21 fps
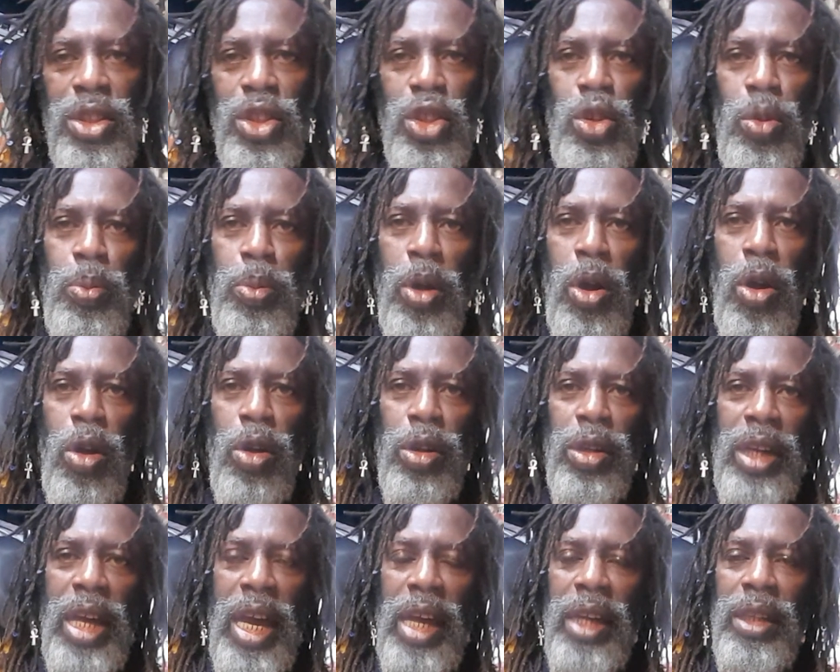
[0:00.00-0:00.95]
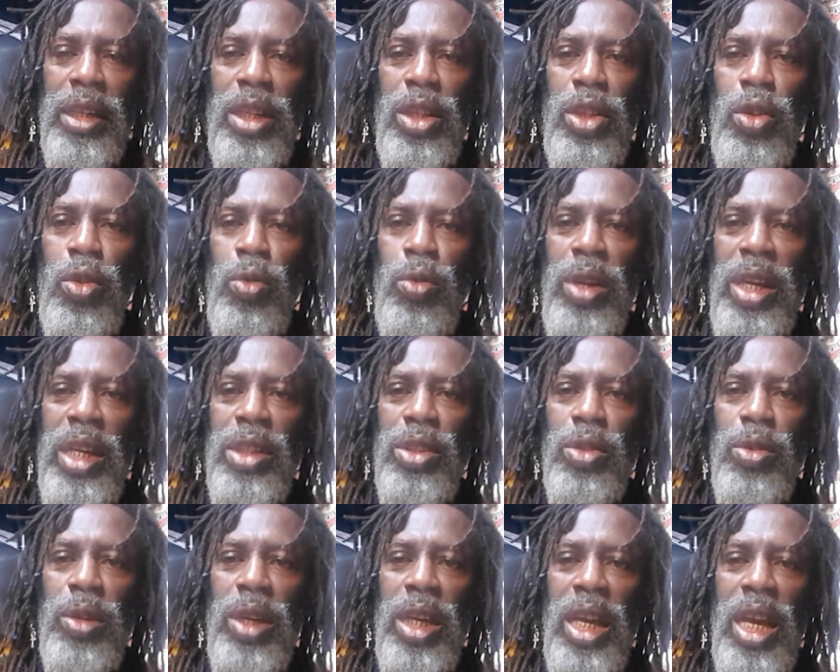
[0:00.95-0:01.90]
super ORGONITE, unique
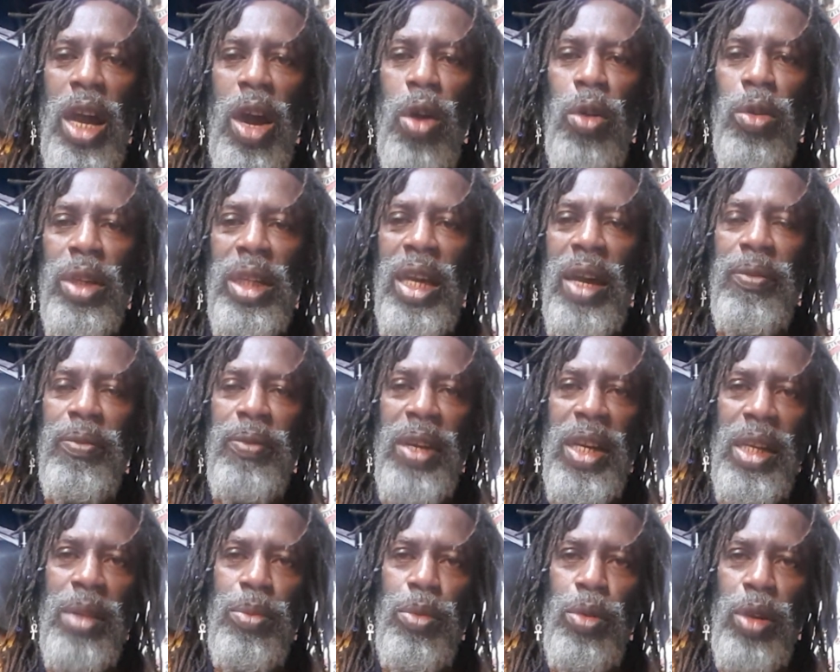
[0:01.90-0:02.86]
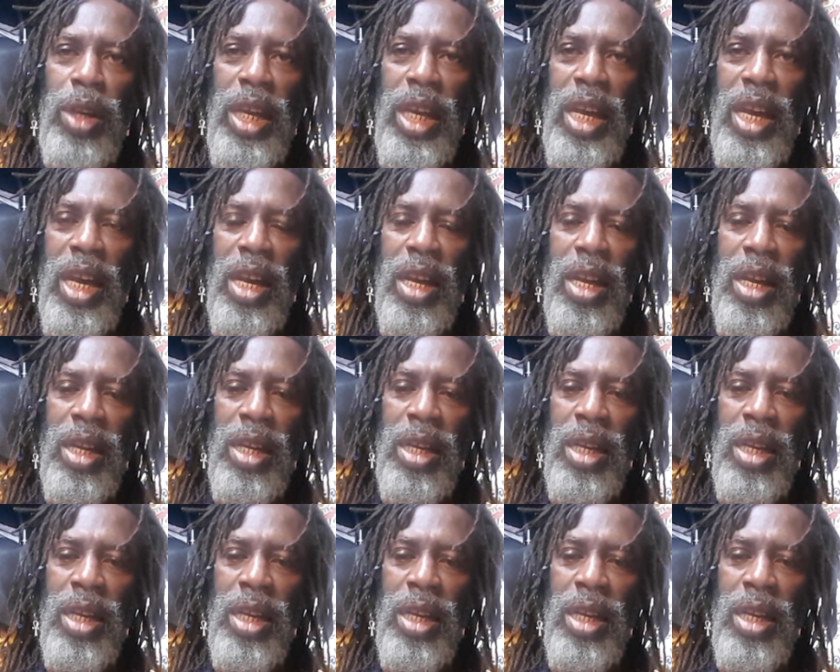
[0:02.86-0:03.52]
to here, only available here.